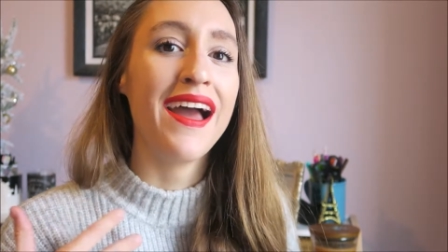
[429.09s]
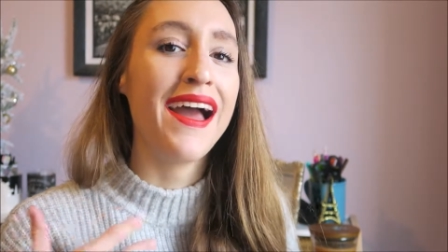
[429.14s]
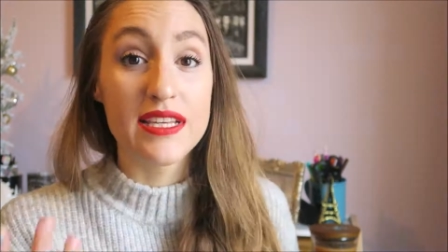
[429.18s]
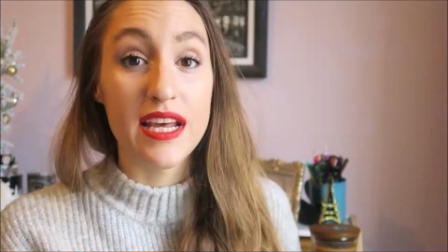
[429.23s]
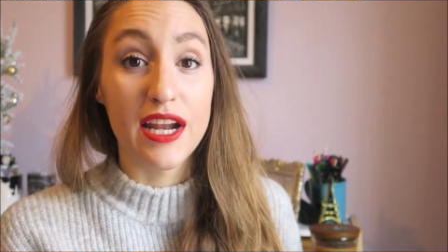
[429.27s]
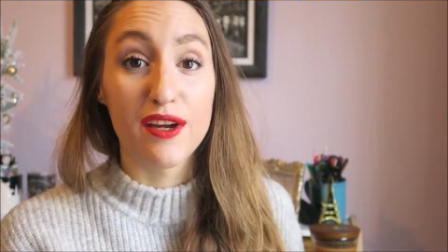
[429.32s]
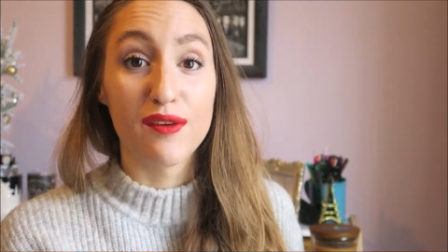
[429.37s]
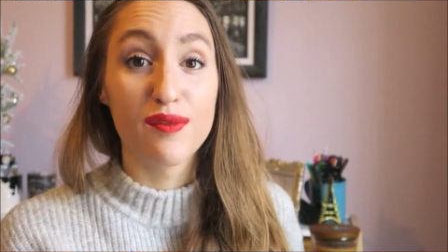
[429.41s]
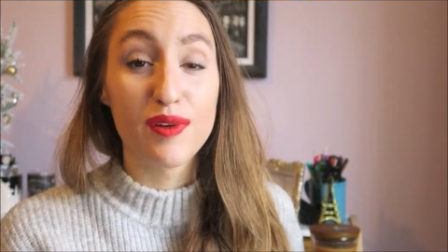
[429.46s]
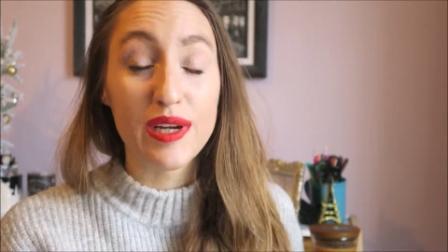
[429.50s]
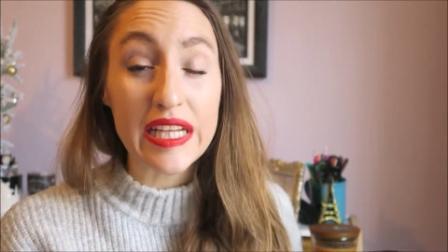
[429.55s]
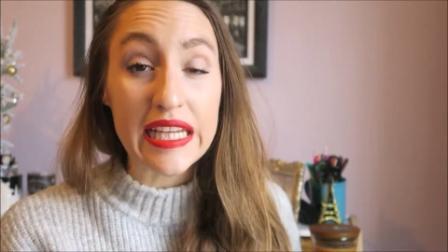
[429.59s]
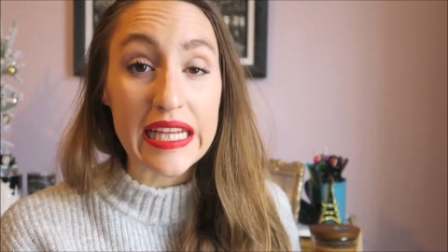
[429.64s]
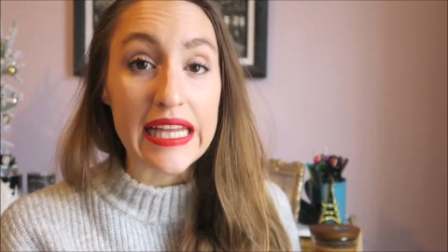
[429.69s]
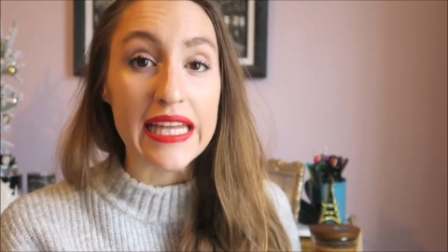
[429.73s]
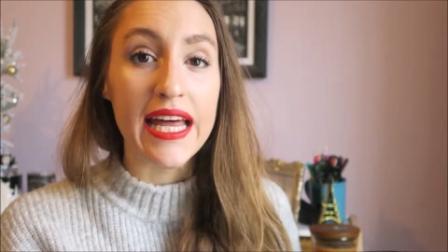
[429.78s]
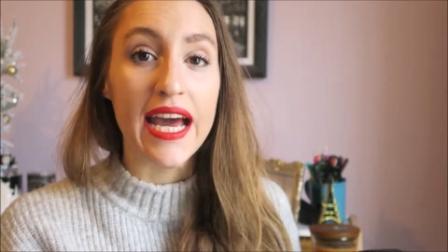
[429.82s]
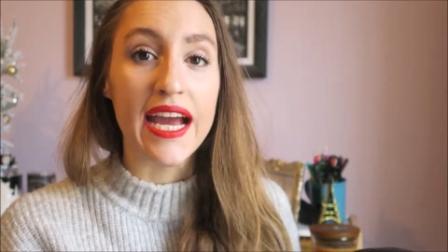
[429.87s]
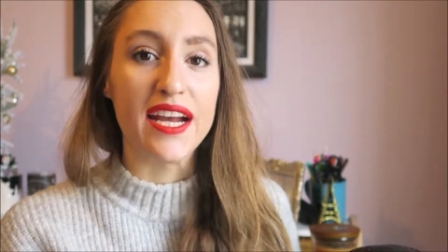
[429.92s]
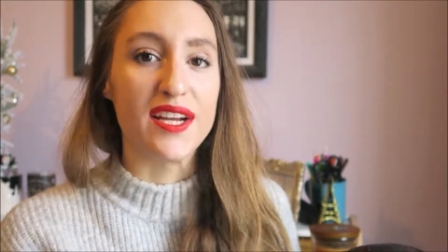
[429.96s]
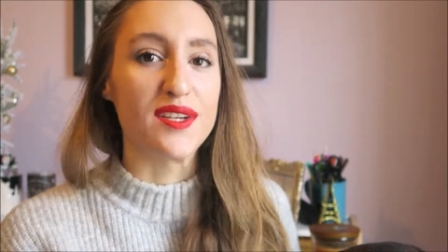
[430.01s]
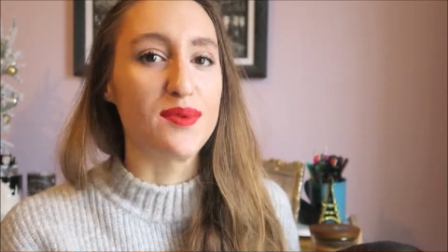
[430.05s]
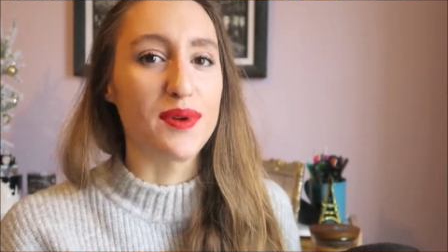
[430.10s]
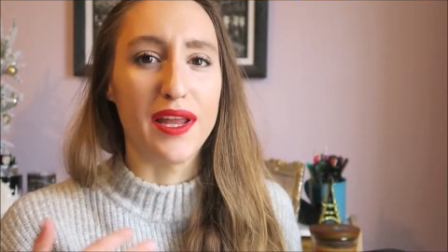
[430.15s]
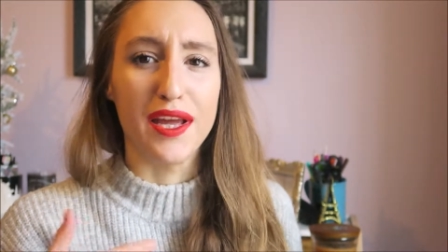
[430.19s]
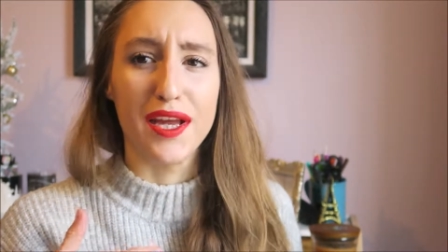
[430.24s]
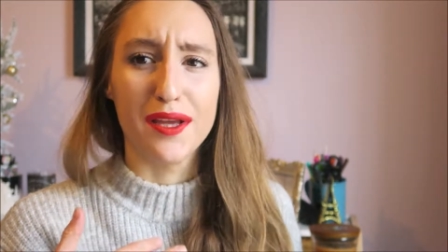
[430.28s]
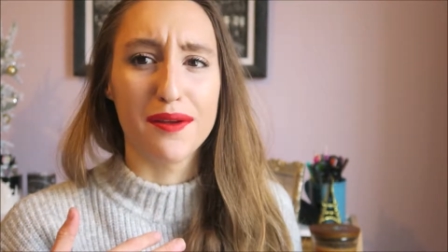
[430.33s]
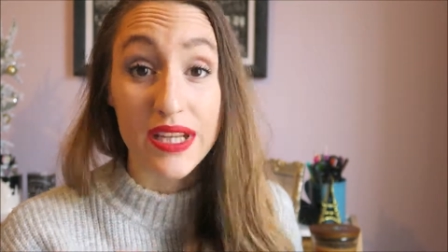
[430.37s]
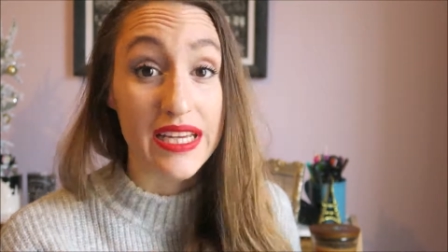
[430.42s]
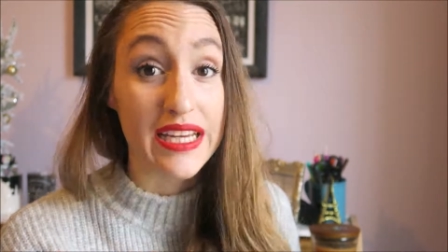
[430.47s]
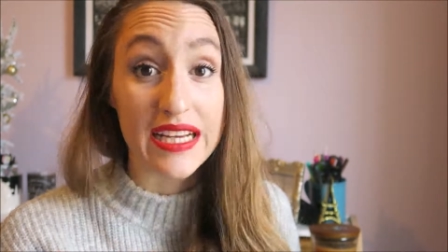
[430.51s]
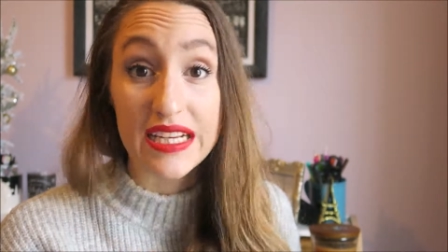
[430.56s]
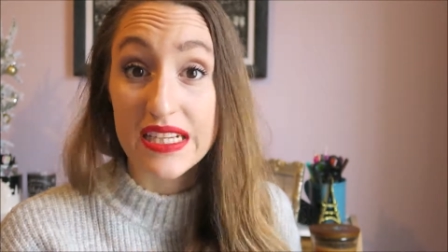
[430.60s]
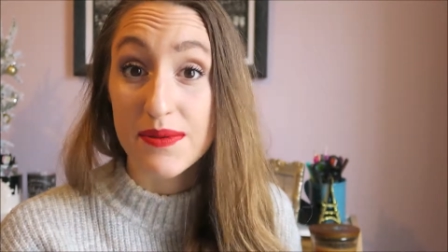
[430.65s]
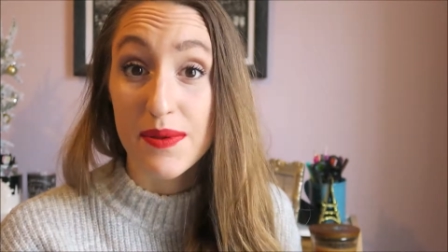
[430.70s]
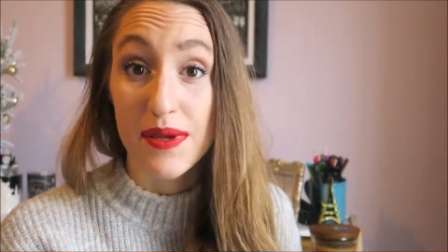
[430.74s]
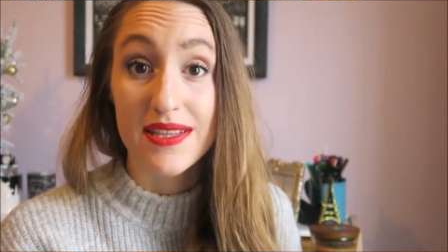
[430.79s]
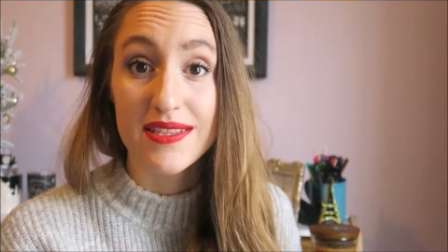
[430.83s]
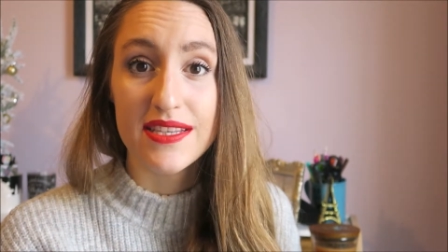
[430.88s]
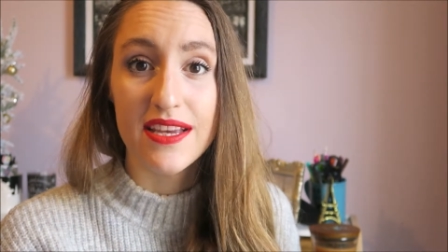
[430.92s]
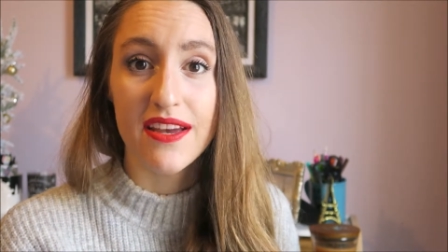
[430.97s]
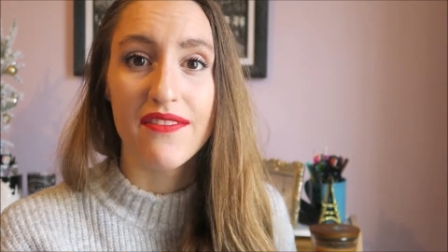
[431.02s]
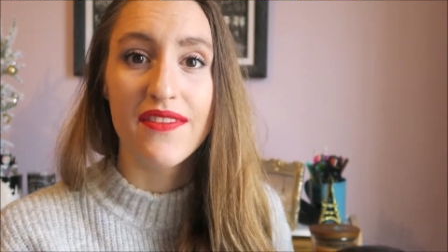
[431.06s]
that I really liked were like really
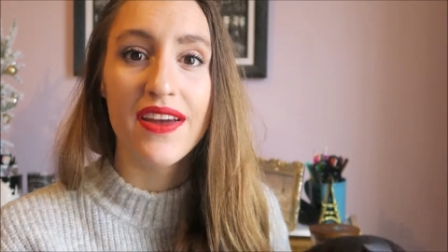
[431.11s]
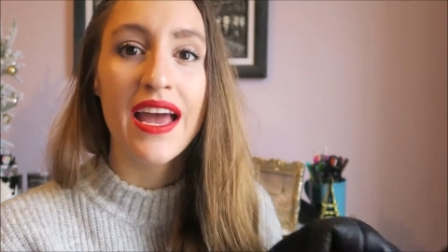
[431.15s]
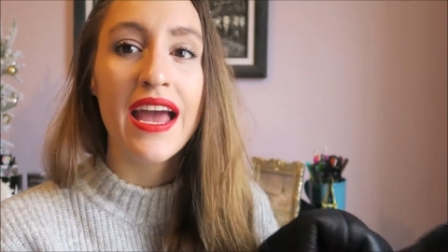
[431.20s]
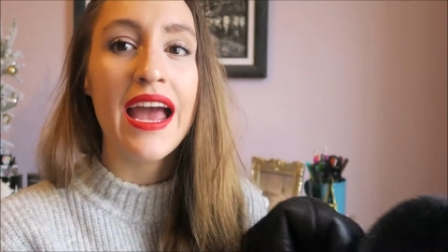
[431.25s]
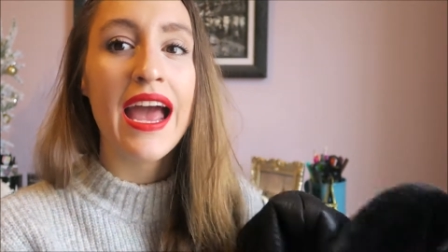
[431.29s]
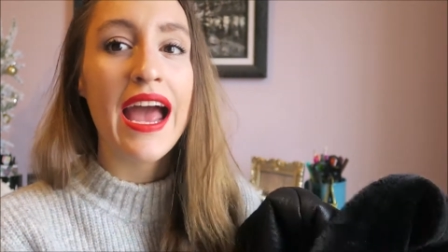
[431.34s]
expensive.